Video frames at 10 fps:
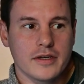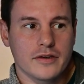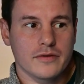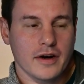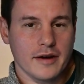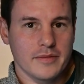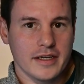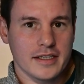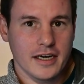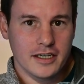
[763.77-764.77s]
grab the
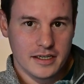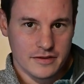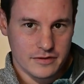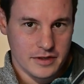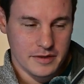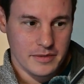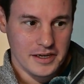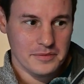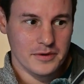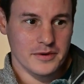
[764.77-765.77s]
attention of all these
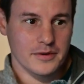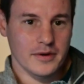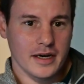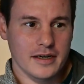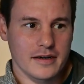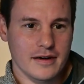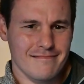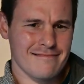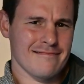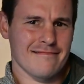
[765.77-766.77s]
people, and they're like,
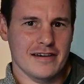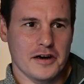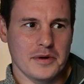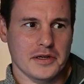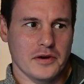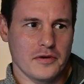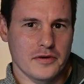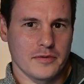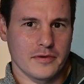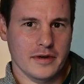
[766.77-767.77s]
"Oh no, it's
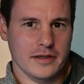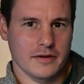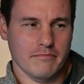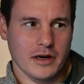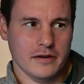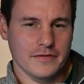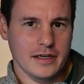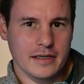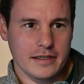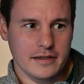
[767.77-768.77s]
Cornwall. That's not part of
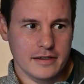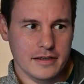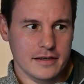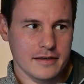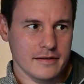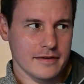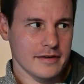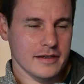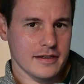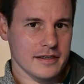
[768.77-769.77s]
England."
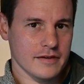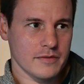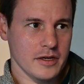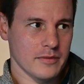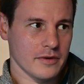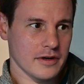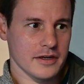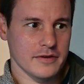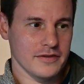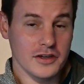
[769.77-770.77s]
And there's other people
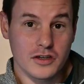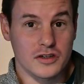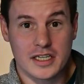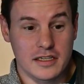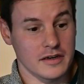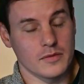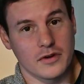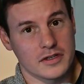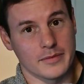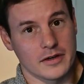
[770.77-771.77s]
arguing. You can just sit there and
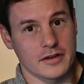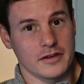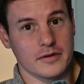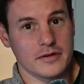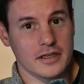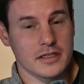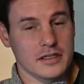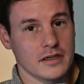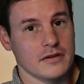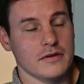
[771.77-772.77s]
watch them argue. It's
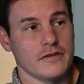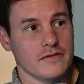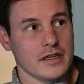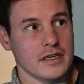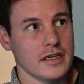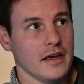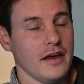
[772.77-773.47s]
so funny.